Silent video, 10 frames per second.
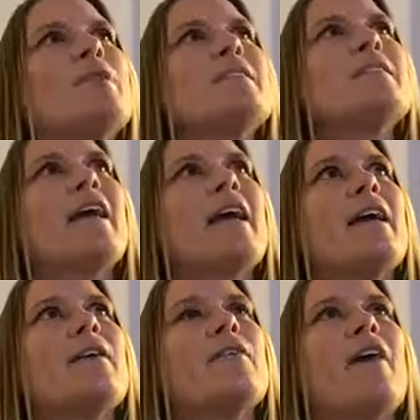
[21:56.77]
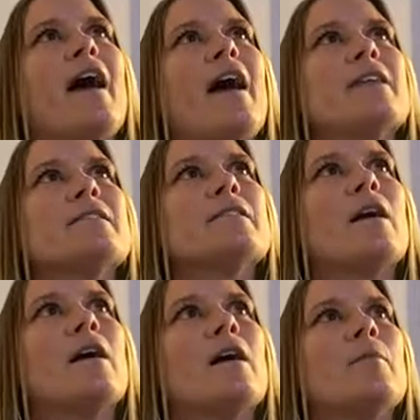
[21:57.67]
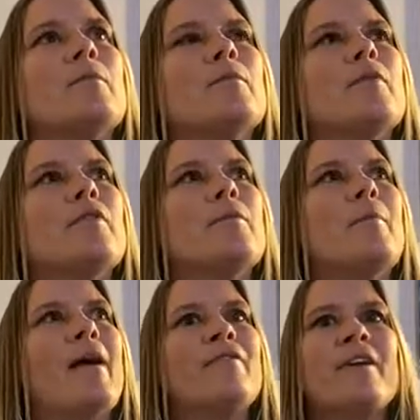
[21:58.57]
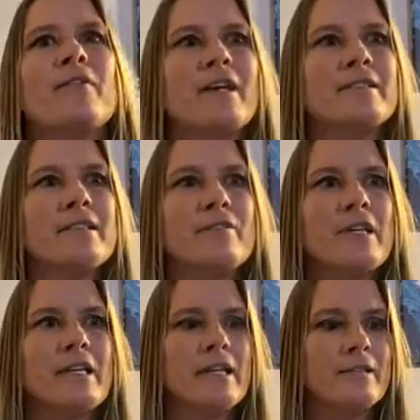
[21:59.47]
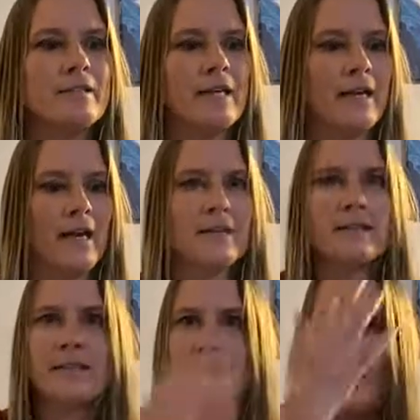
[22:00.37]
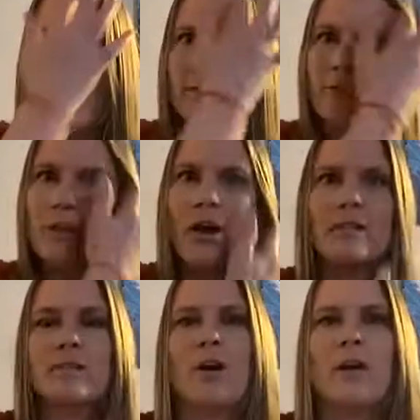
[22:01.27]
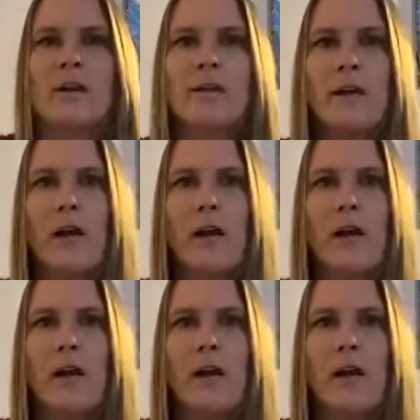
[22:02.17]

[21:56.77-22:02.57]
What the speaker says: would say that my favorite activity is, and it's kind of a lost art,